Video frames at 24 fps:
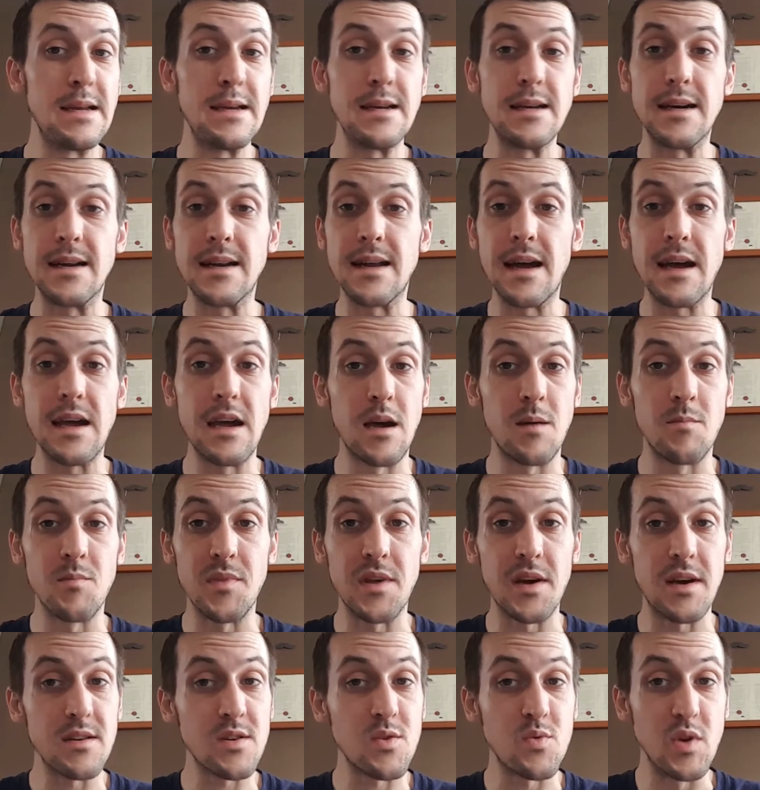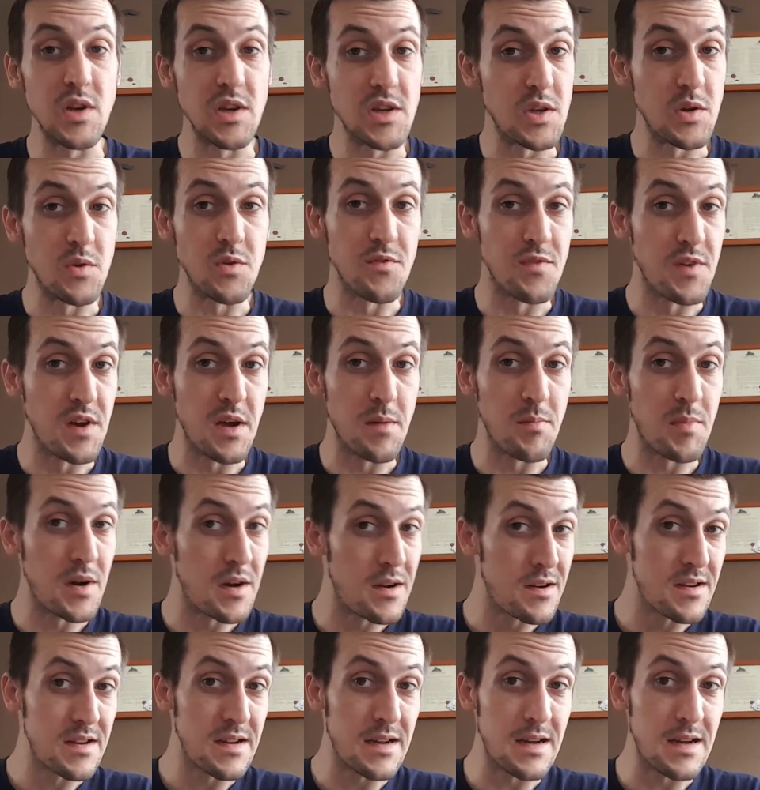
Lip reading: and I am that sweet tooth vapor.